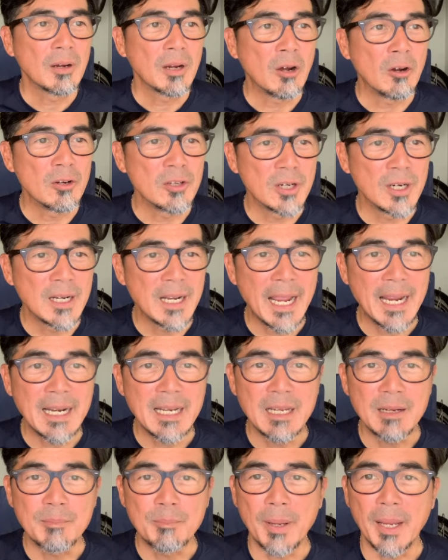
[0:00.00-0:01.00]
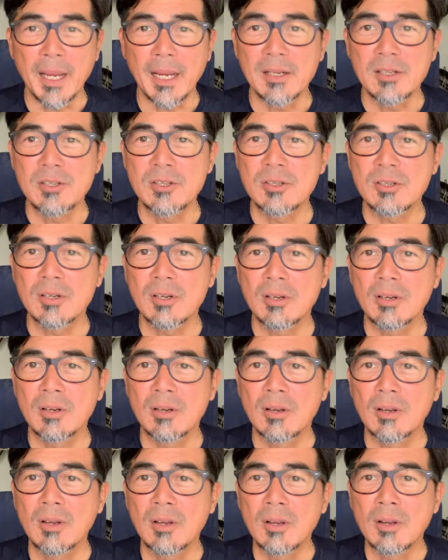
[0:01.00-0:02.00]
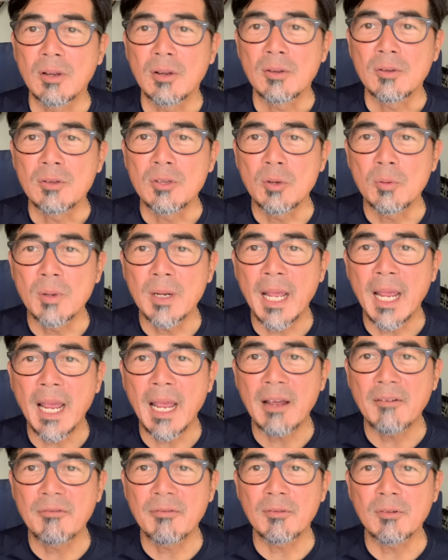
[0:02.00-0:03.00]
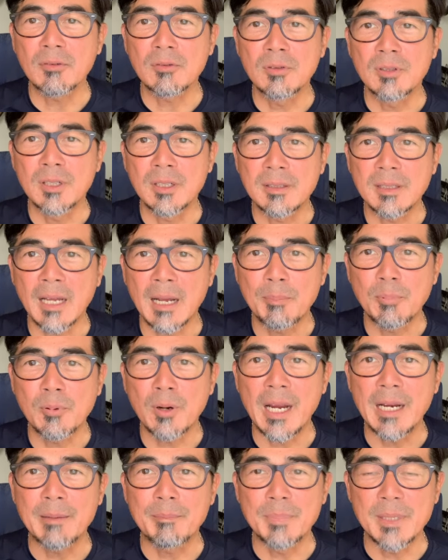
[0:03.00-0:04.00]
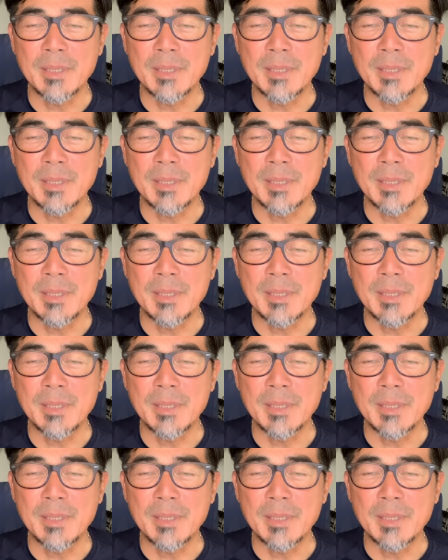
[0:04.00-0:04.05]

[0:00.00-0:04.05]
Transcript: on your landing page, you will have to the top right